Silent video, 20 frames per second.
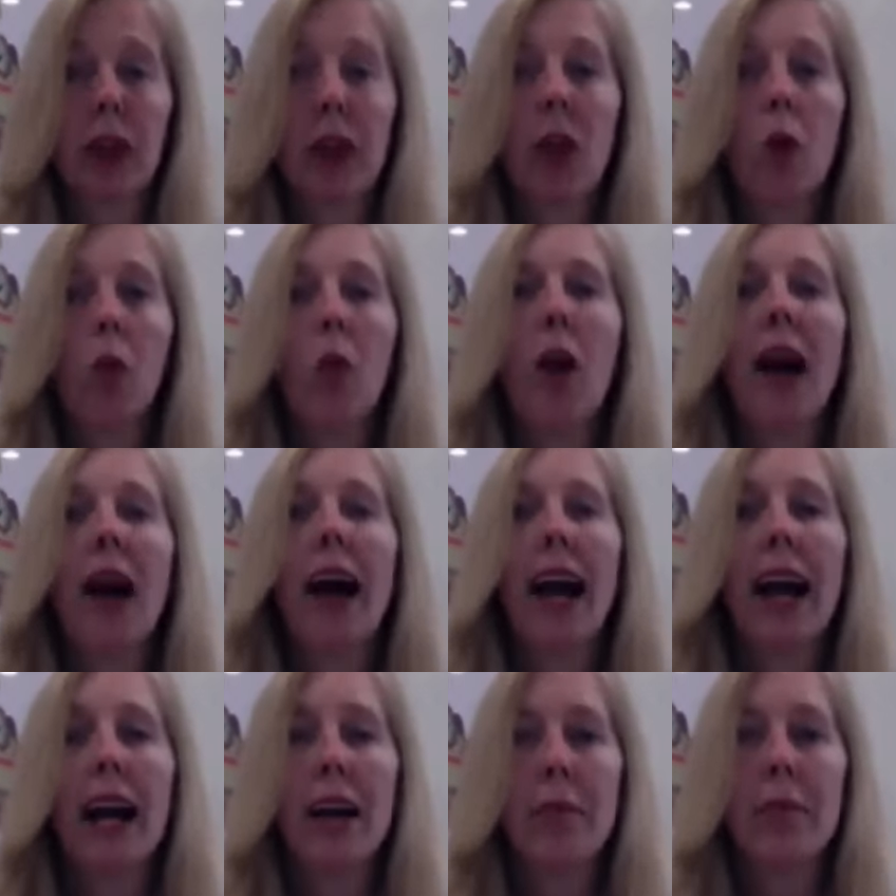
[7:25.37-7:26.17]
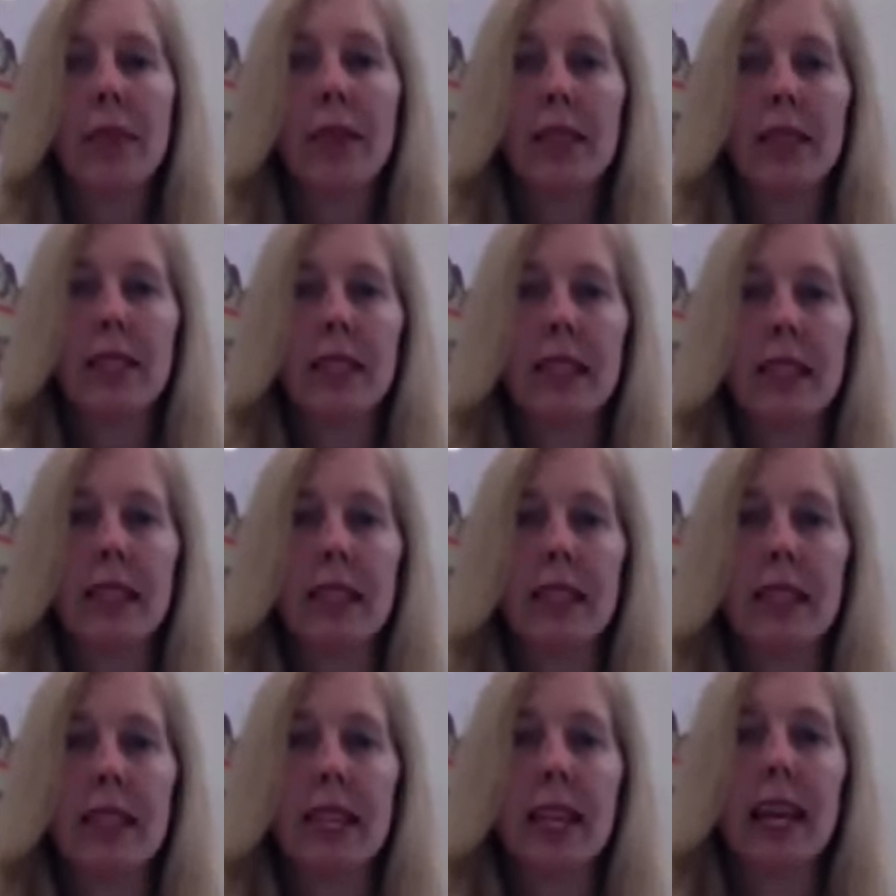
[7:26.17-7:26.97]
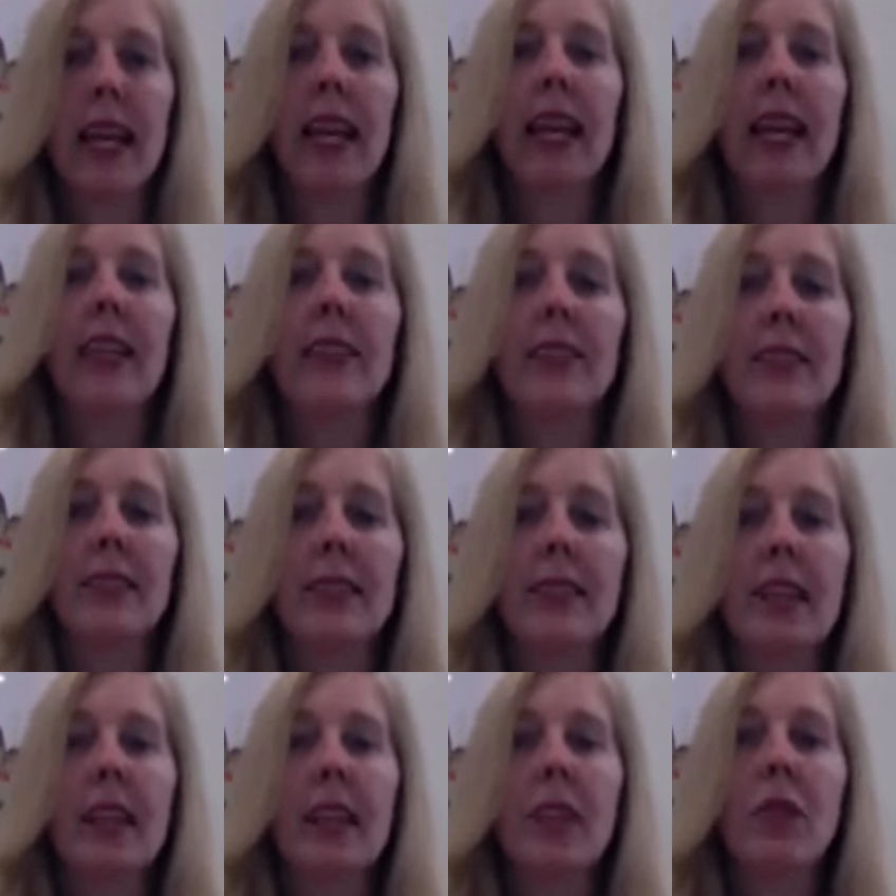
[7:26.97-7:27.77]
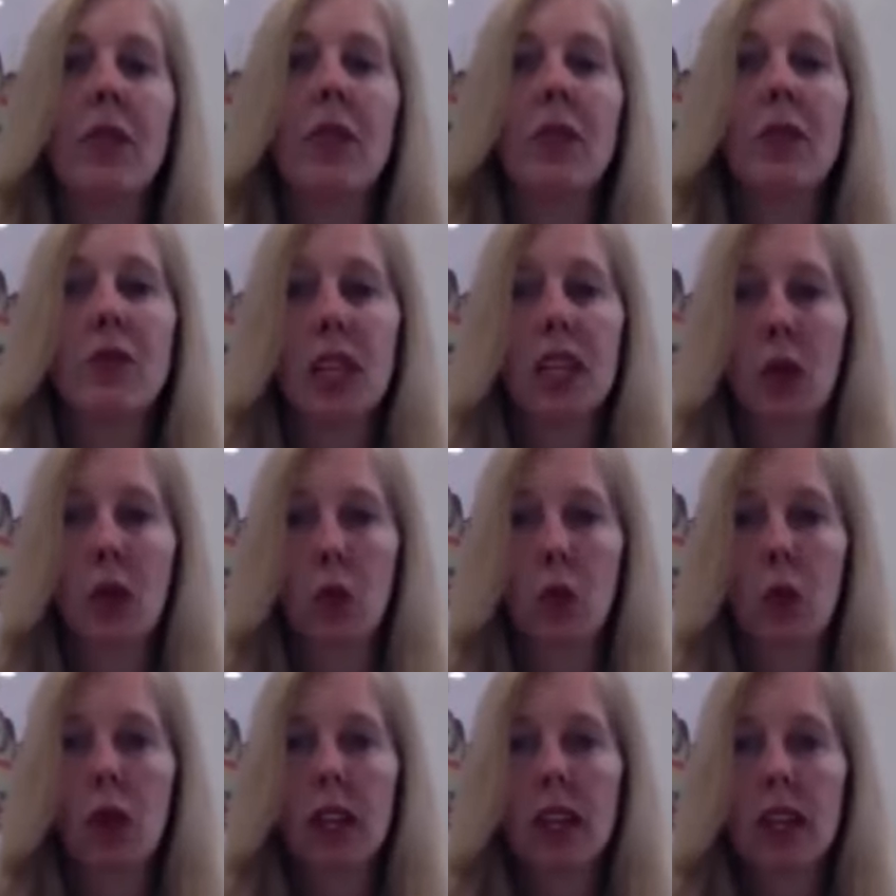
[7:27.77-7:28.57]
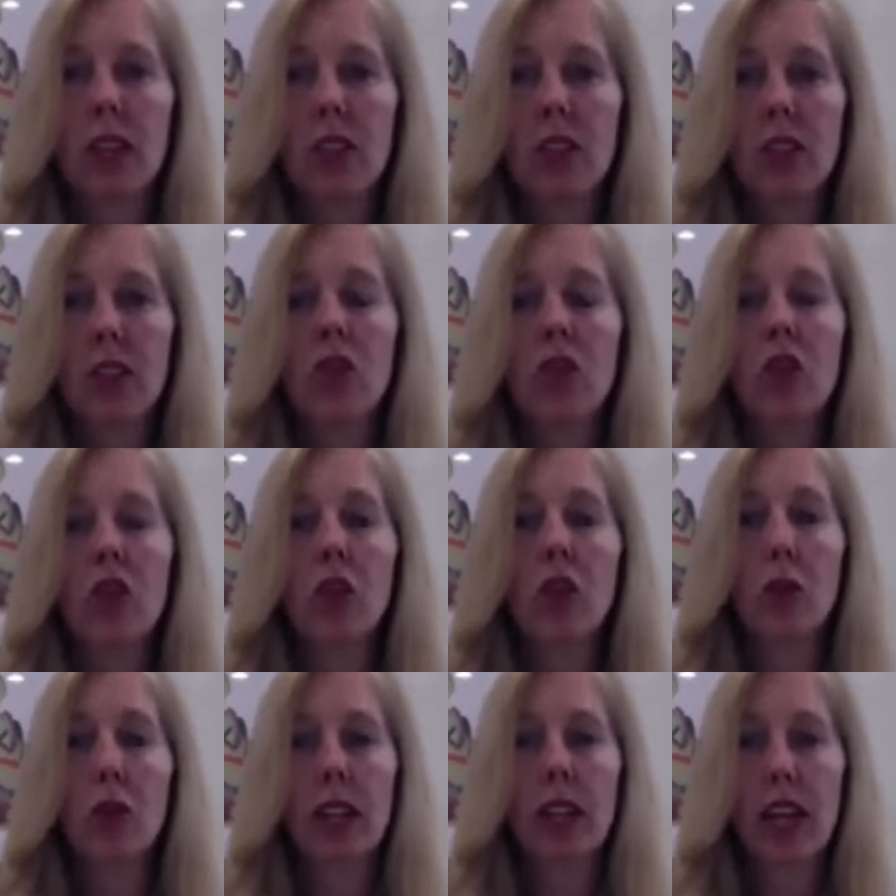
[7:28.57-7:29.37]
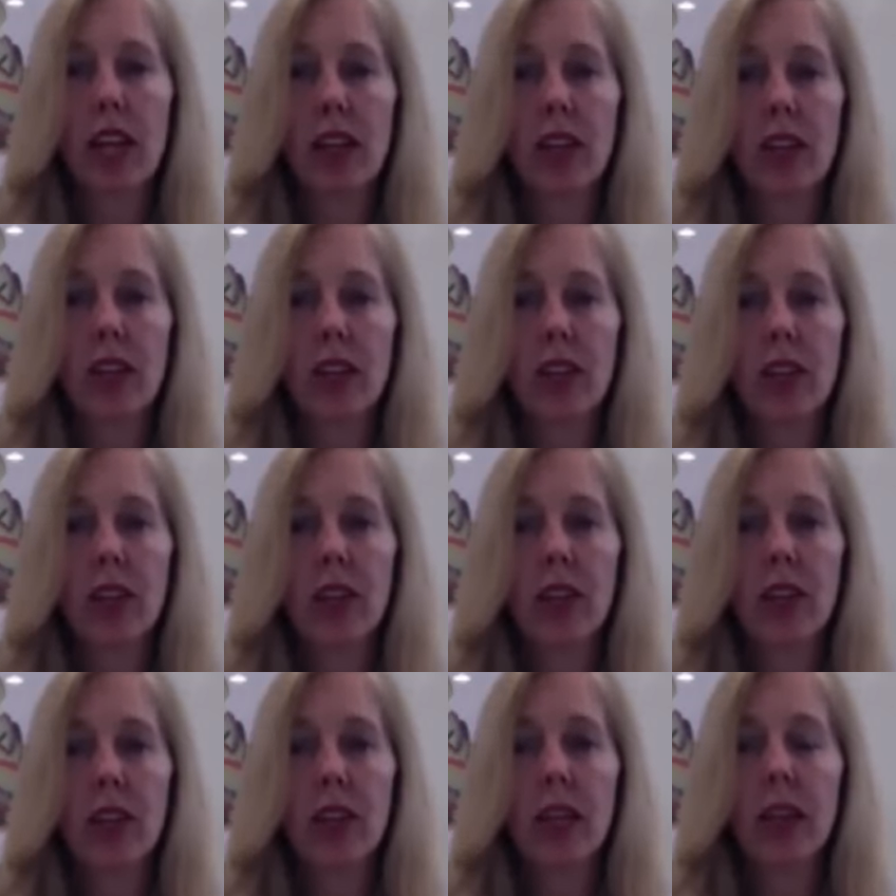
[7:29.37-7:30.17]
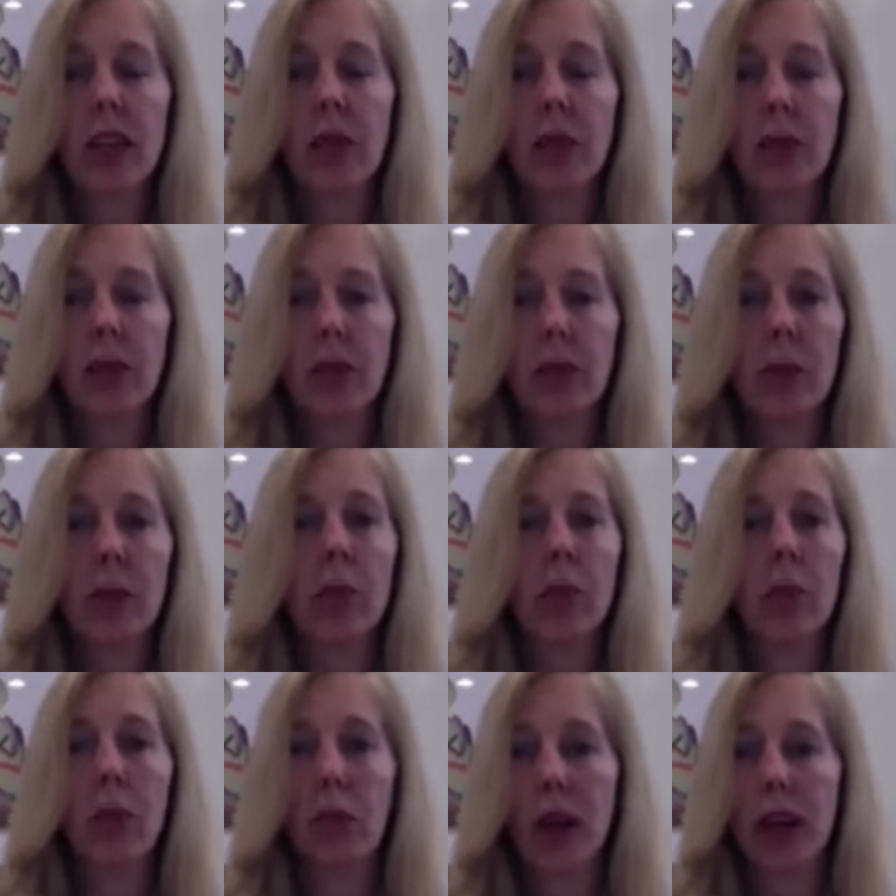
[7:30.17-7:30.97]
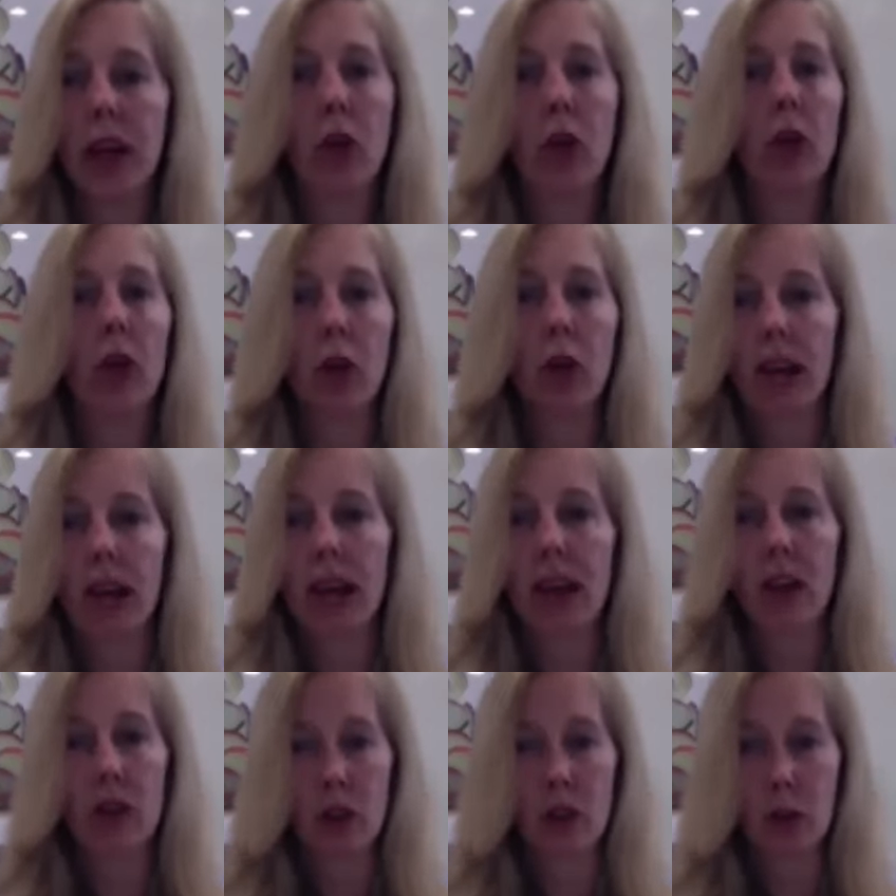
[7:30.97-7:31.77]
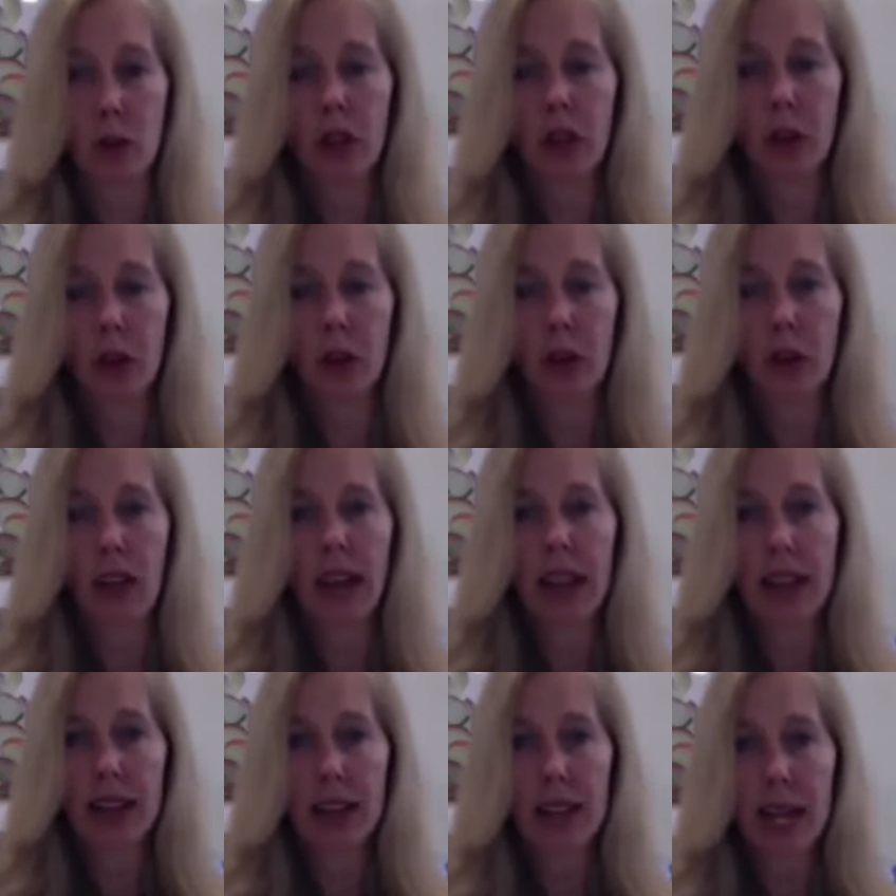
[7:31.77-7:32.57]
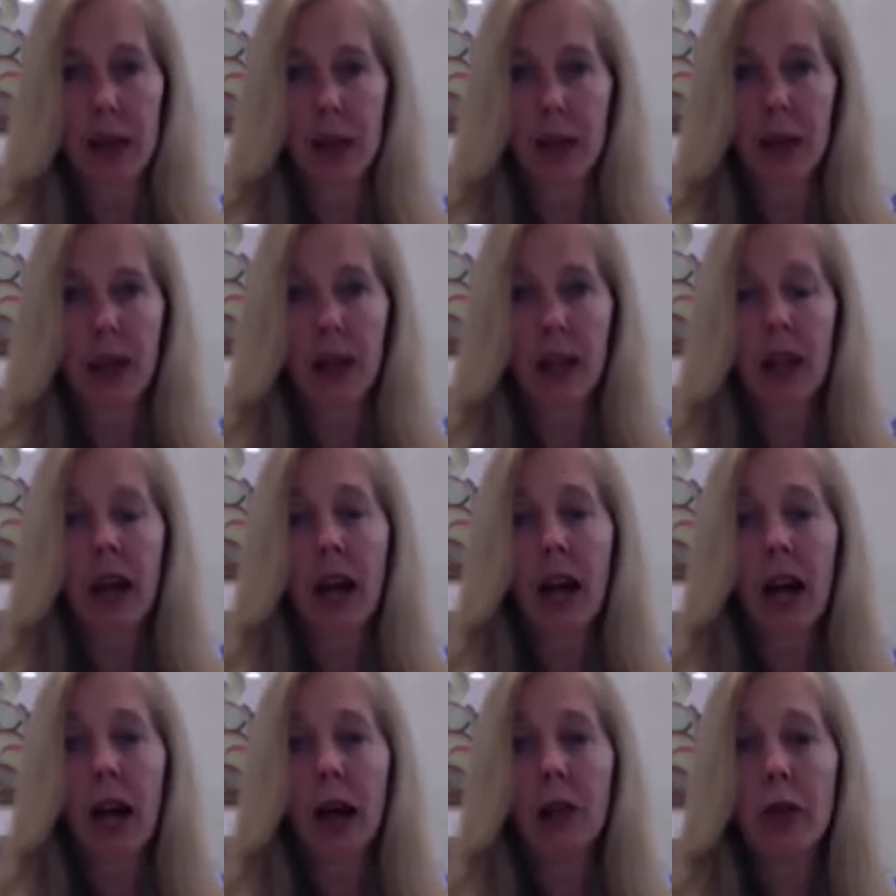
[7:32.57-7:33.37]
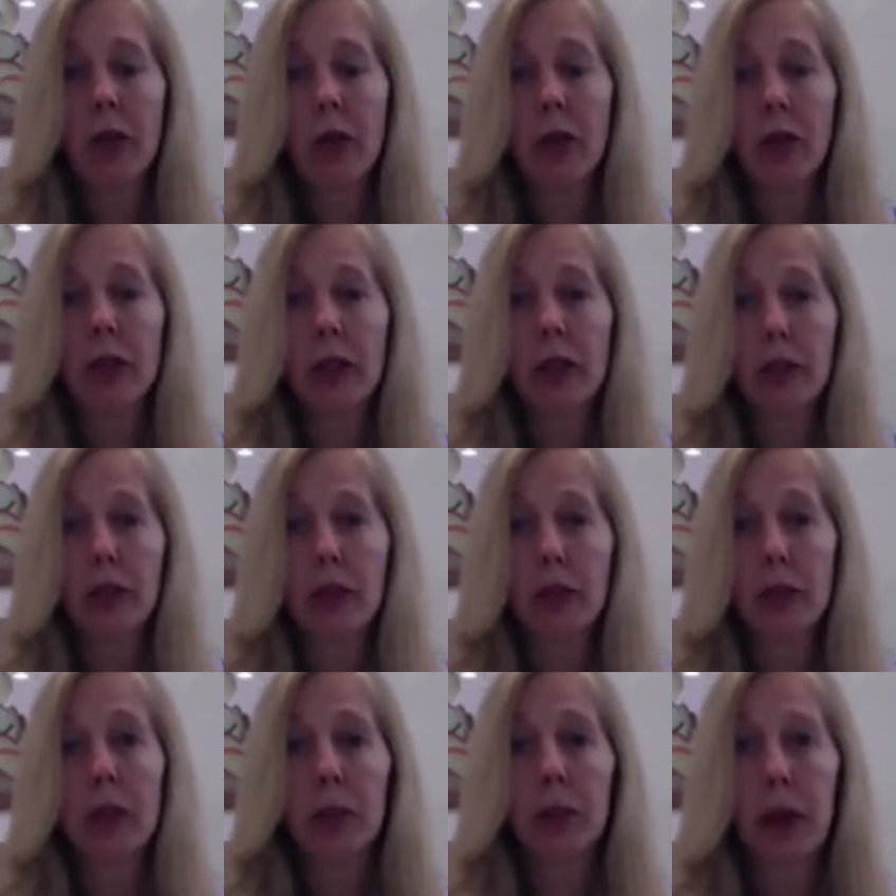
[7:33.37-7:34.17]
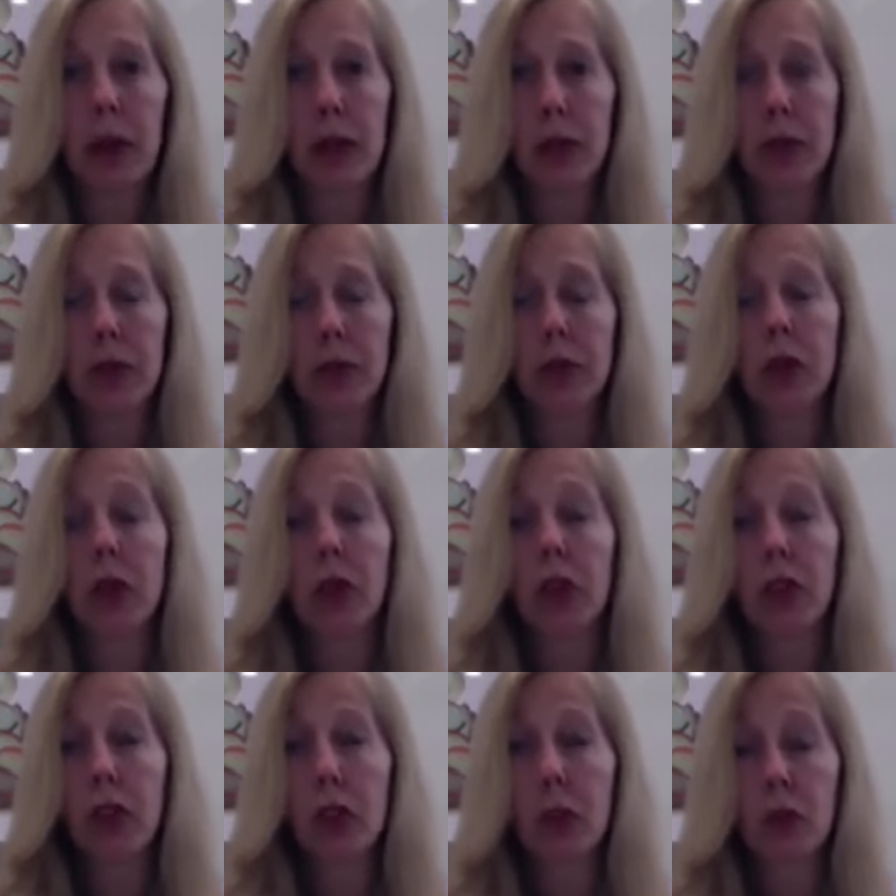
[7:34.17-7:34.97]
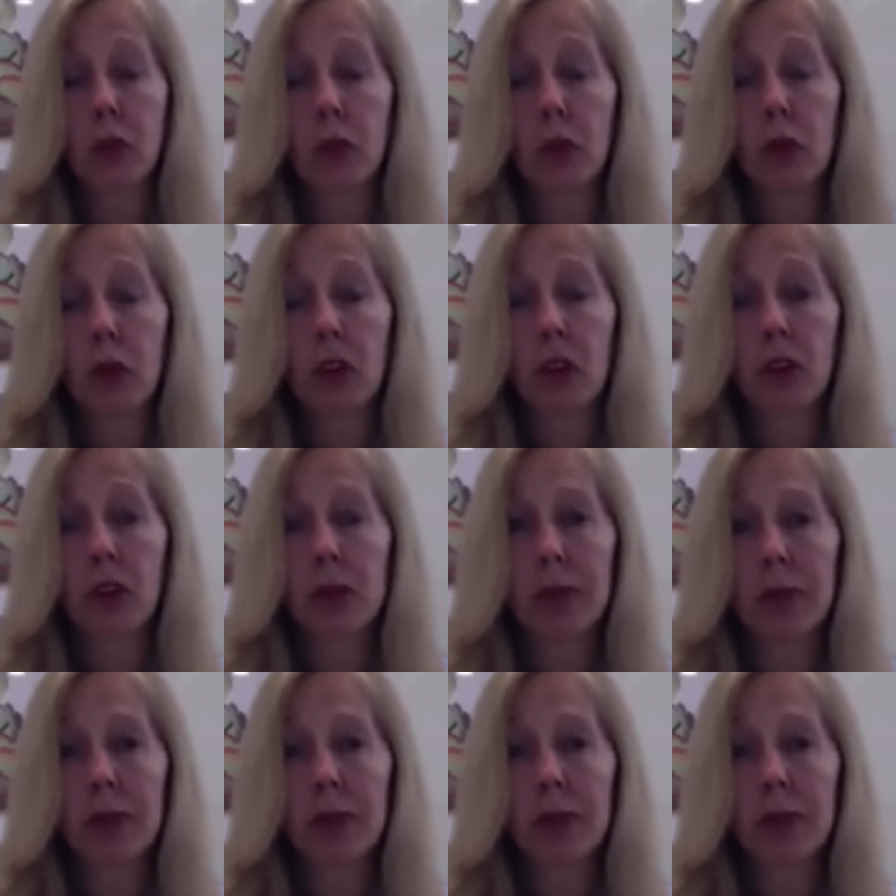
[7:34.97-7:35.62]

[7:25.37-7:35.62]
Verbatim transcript: what happens is, is instead of using wheat to create the bread or crackers or, you know, that type of, of food source,